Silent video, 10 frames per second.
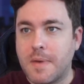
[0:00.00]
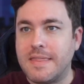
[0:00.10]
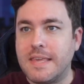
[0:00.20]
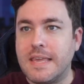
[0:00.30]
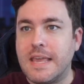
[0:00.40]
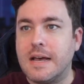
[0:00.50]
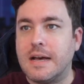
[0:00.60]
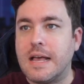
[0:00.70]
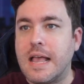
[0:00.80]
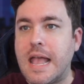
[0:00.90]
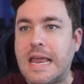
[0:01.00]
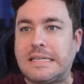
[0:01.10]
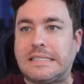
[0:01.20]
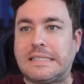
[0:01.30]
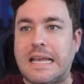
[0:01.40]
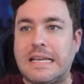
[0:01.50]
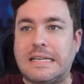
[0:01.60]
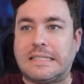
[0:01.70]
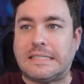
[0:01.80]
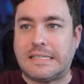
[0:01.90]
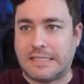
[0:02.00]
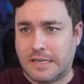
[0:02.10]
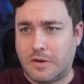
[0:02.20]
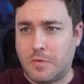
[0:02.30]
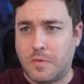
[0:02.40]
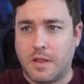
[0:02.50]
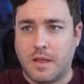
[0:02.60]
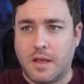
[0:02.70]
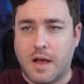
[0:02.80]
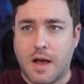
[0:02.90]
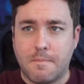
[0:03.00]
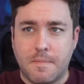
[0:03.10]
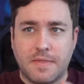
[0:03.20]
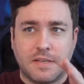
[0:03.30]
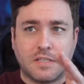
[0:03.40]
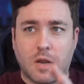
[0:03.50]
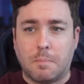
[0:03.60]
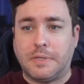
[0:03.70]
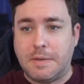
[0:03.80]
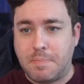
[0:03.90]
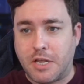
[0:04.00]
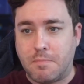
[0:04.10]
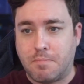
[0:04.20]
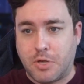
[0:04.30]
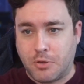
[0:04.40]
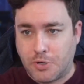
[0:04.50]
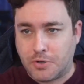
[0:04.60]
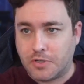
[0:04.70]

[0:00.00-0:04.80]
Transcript: the NSA and CISA, and this is on Bleeping Computer.